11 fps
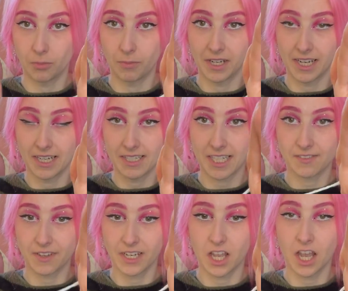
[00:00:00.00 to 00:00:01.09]
and index
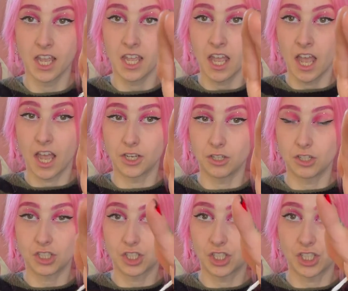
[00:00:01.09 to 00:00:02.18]
finger and you
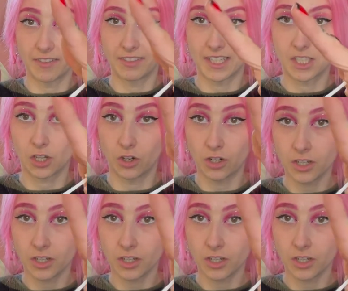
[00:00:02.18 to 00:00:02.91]
just gently tug.